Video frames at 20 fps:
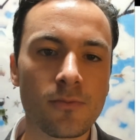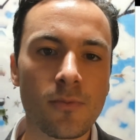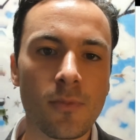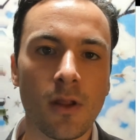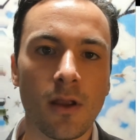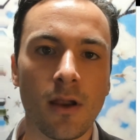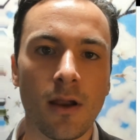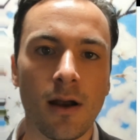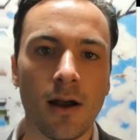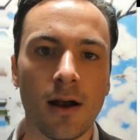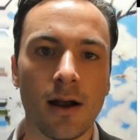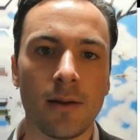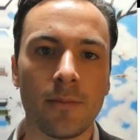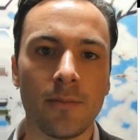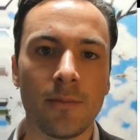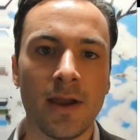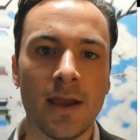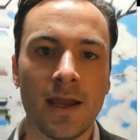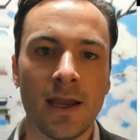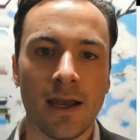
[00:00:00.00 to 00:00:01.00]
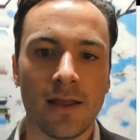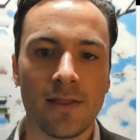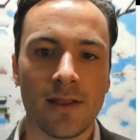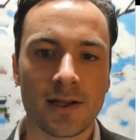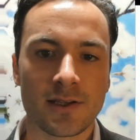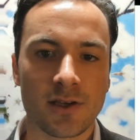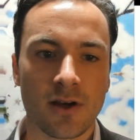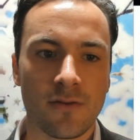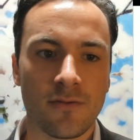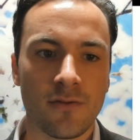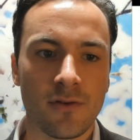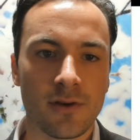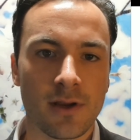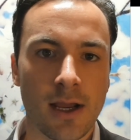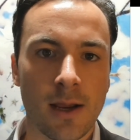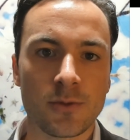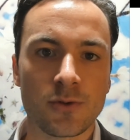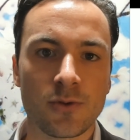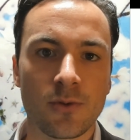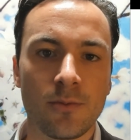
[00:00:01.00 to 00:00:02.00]
and that's
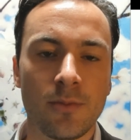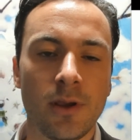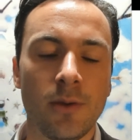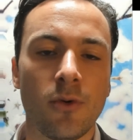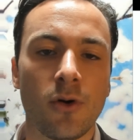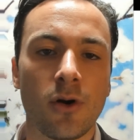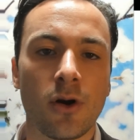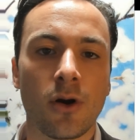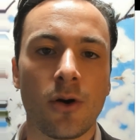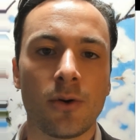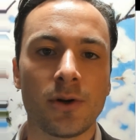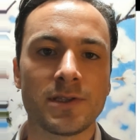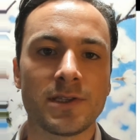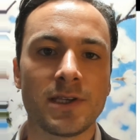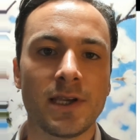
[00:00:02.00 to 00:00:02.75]
oftentimes when people go and seek